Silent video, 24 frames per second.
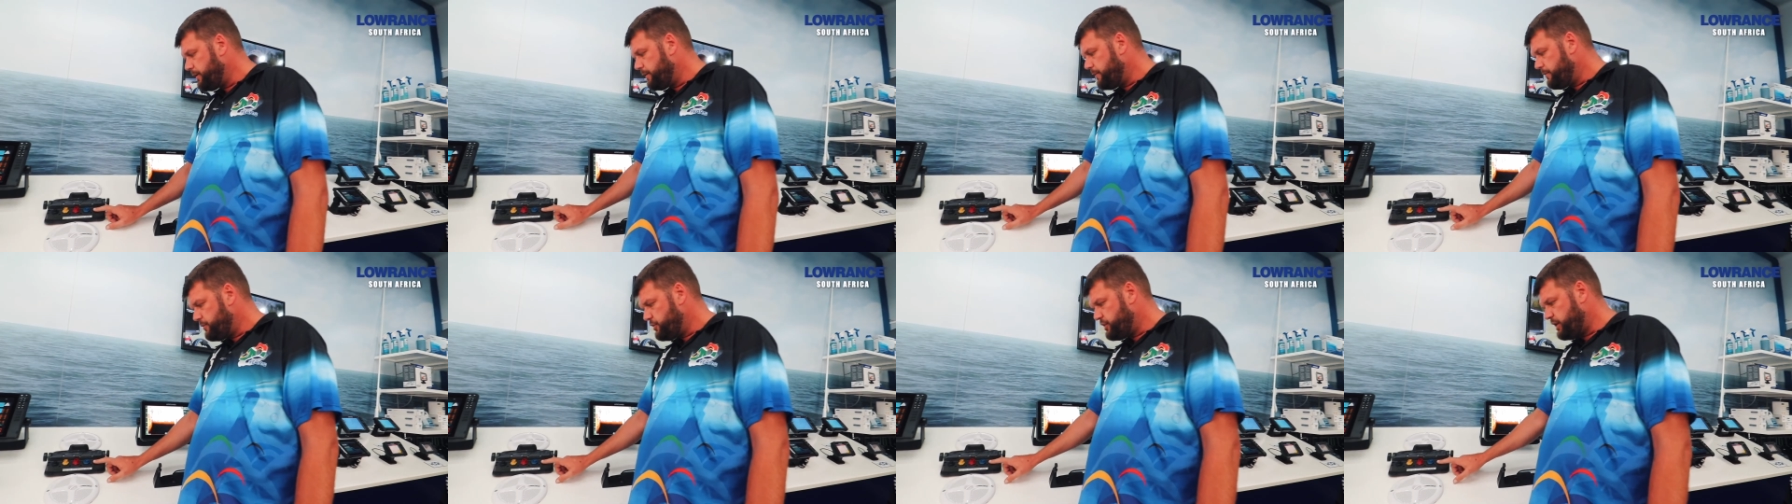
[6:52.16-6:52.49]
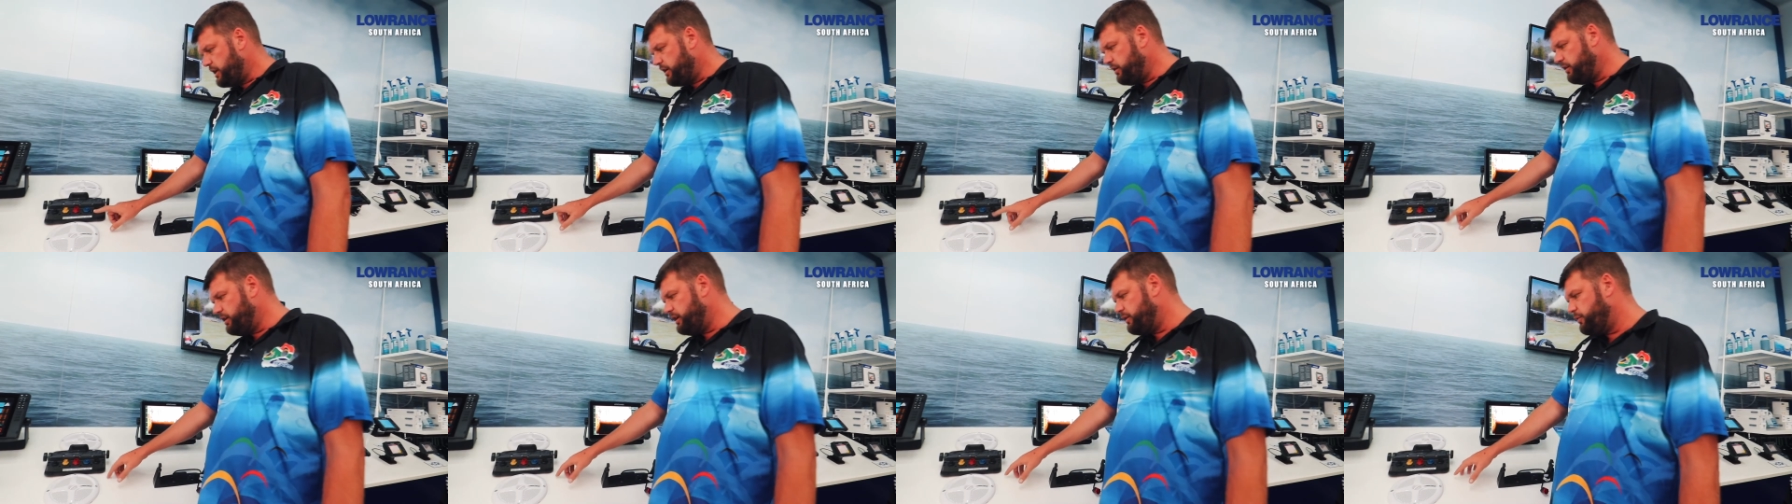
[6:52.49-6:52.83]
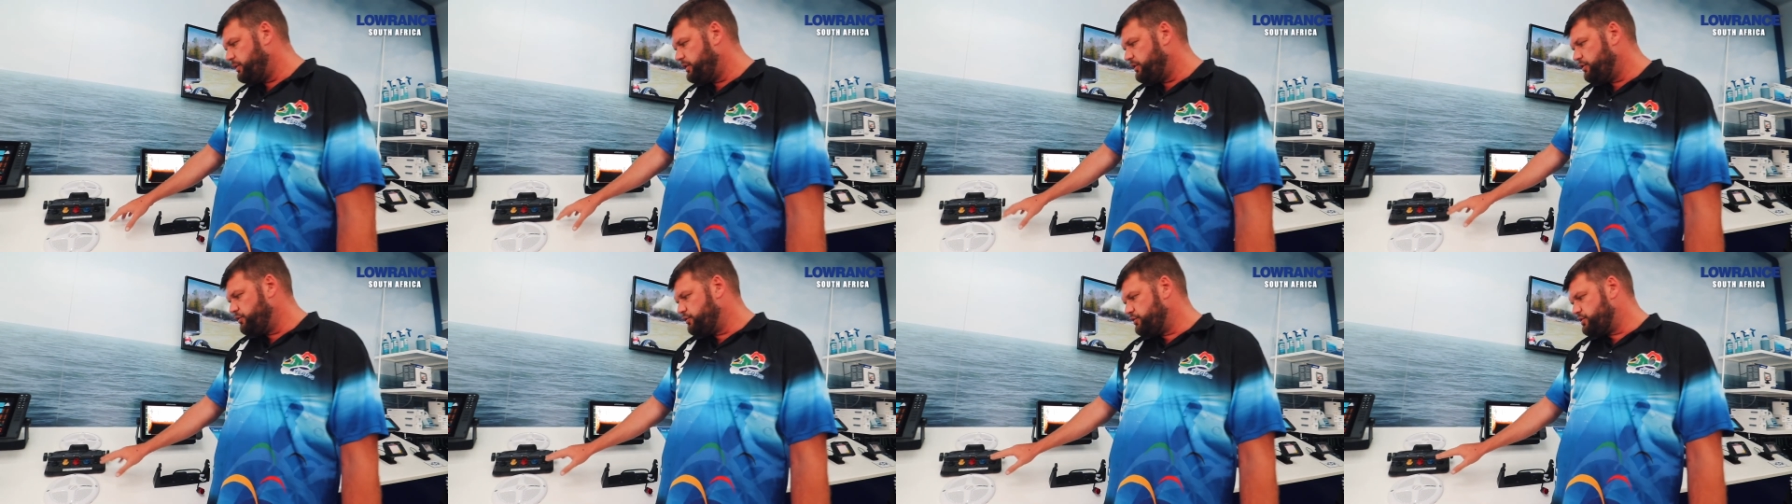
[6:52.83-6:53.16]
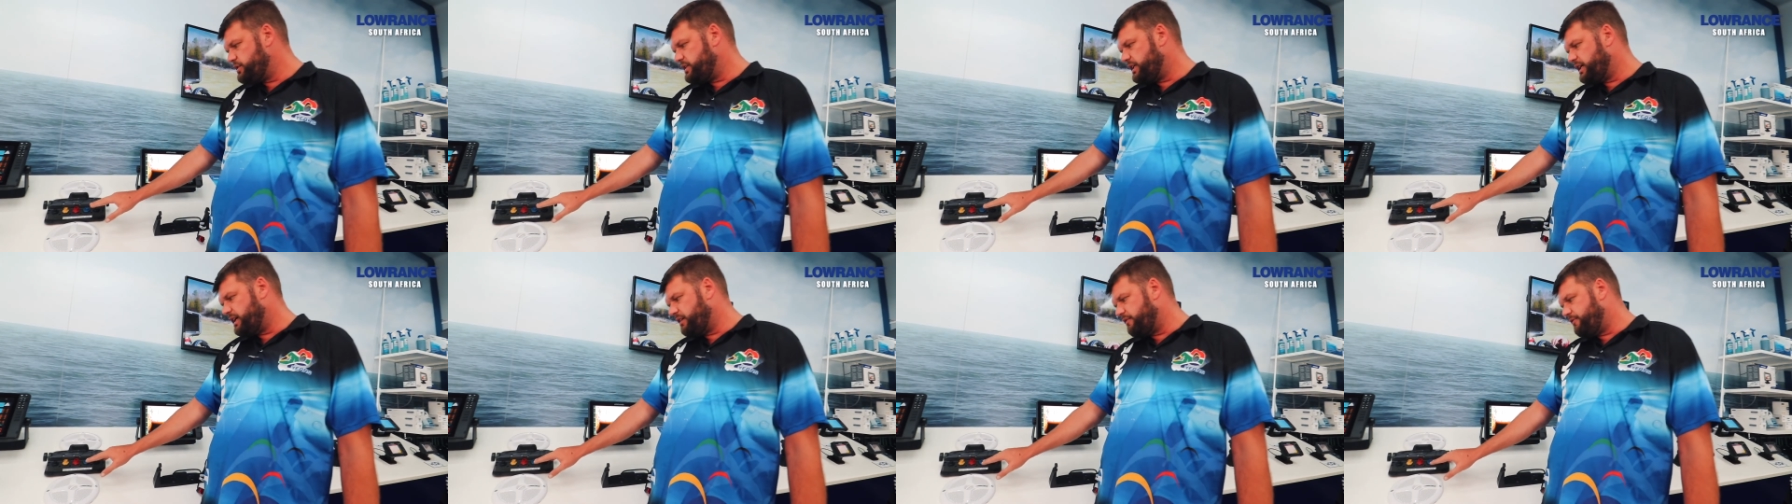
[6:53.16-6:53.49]
Generally, we use
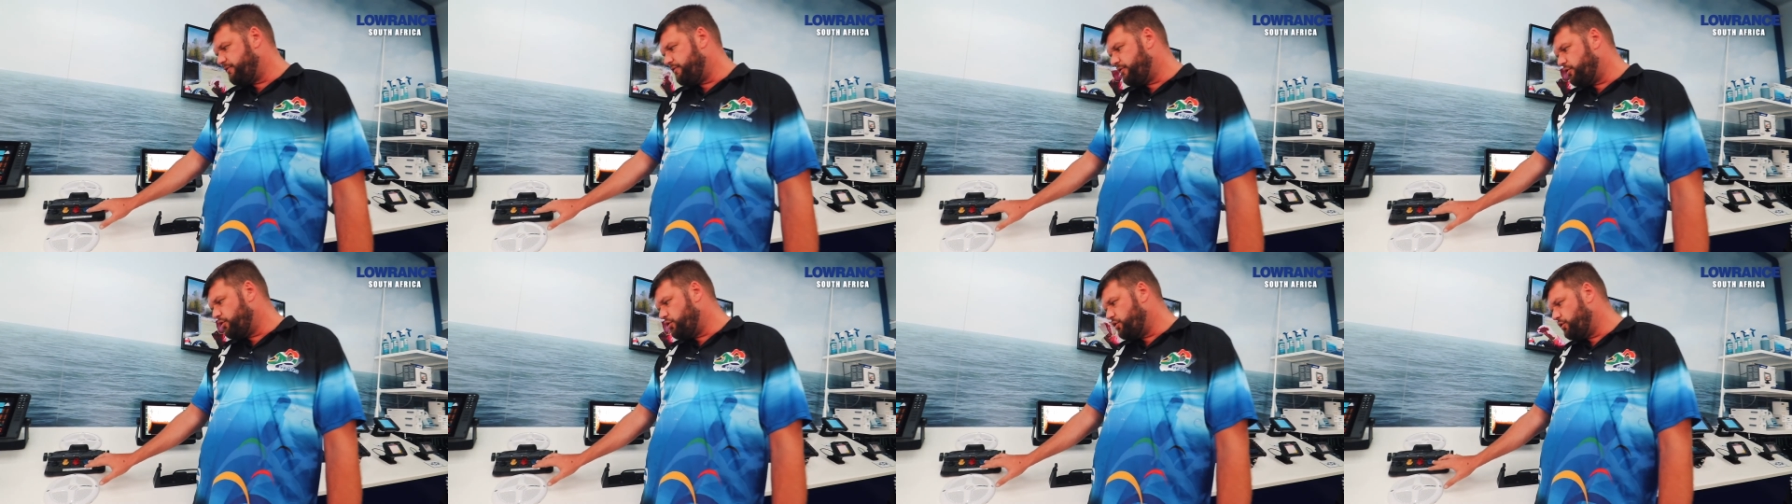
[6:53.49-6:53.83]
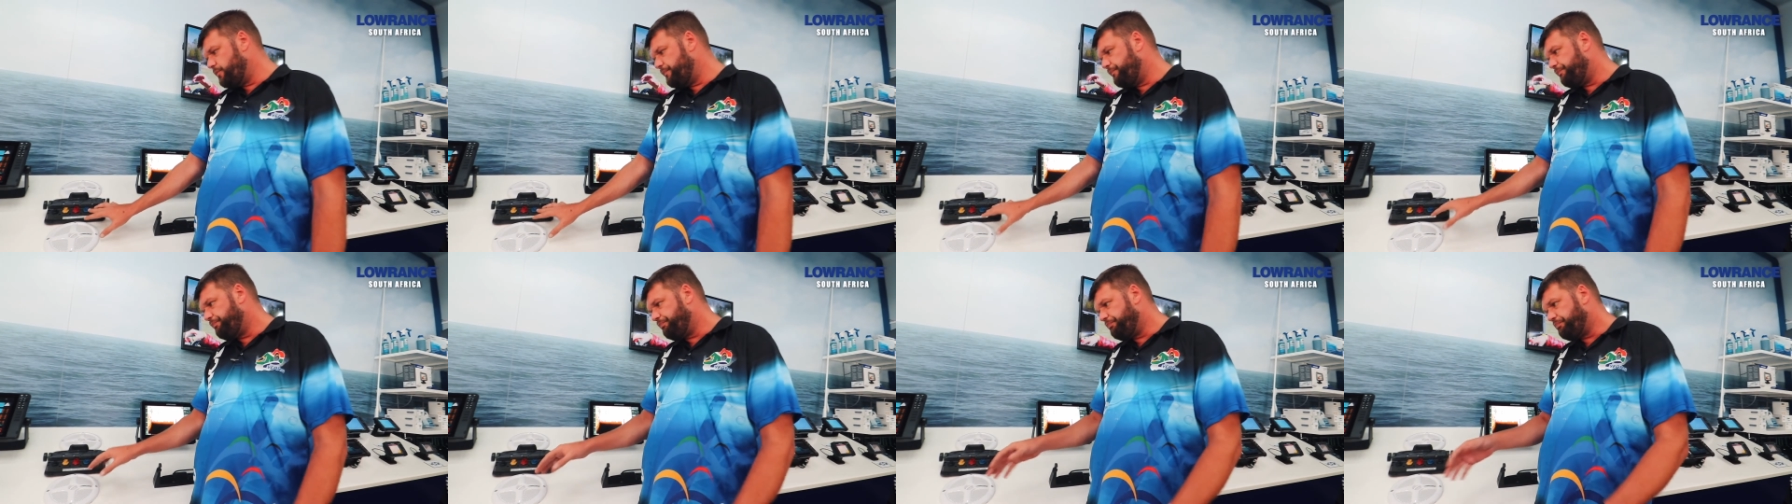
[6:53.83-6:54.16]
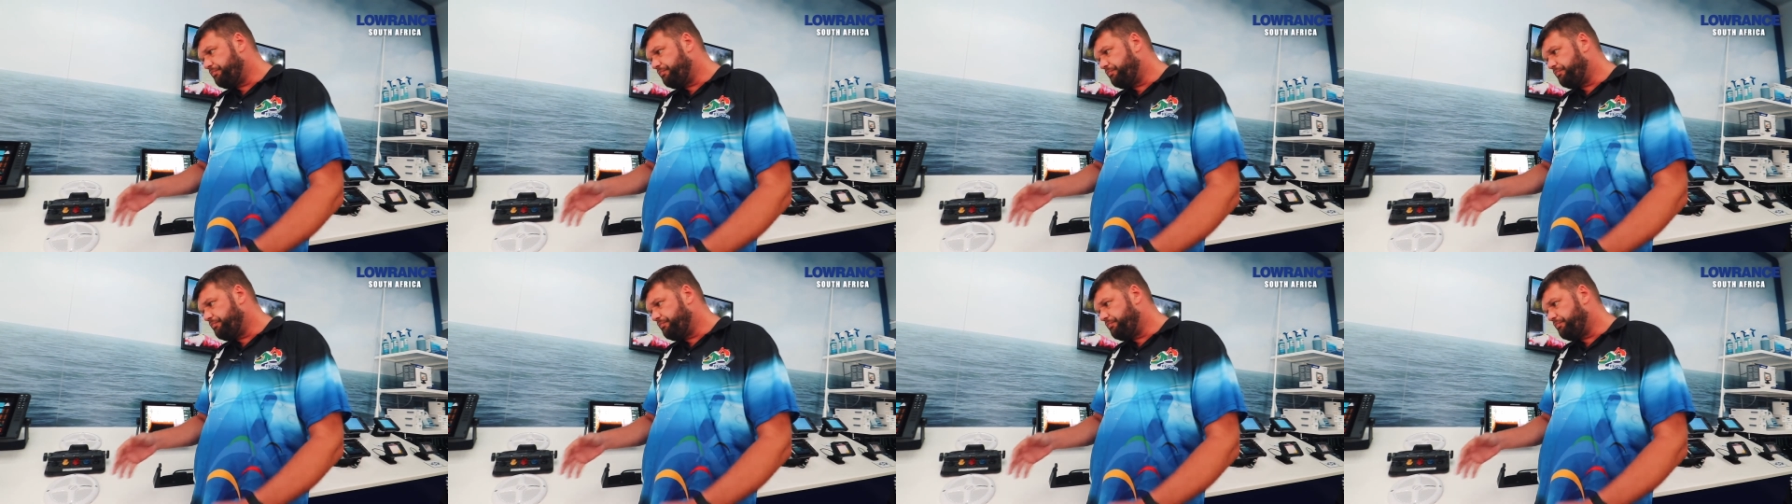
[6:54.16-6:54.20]
that for